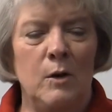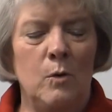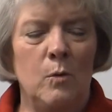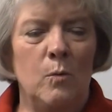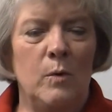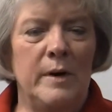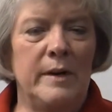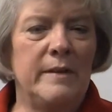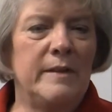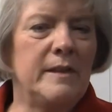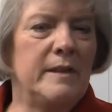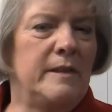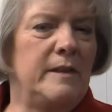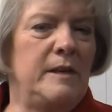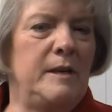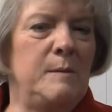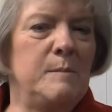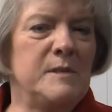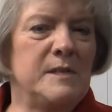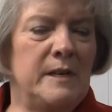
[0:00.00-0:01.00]
One of the
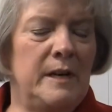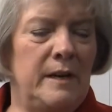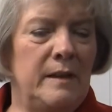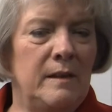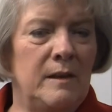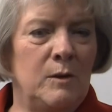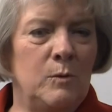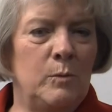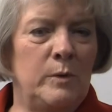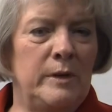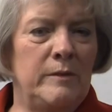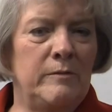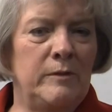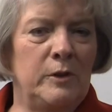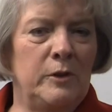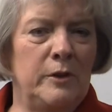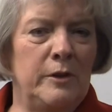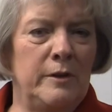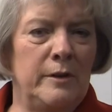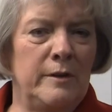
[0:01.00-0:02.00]
themes that I think we've
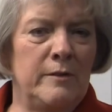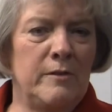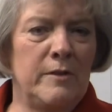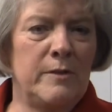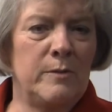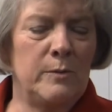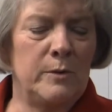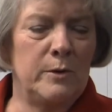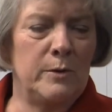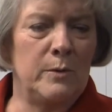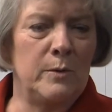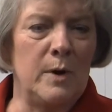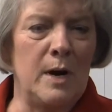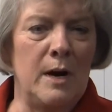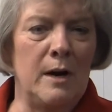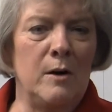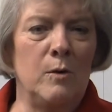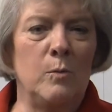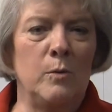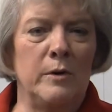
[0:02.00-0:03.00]
learned through
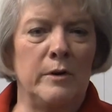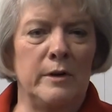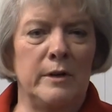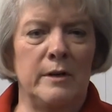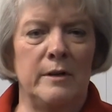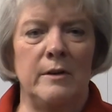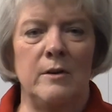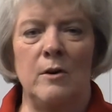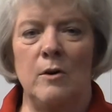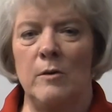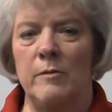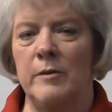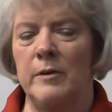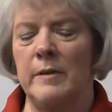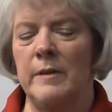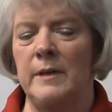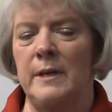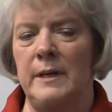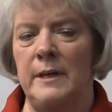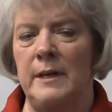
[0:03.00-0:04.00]
our work over
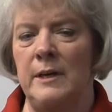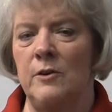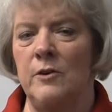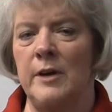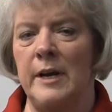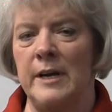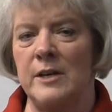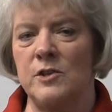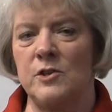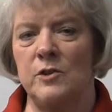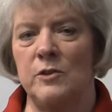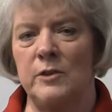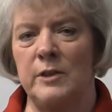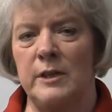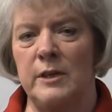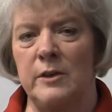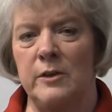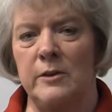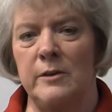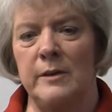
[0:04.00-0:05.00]
the international
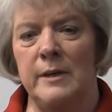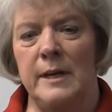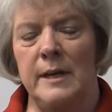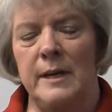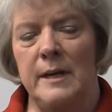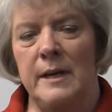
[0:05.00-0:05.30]
year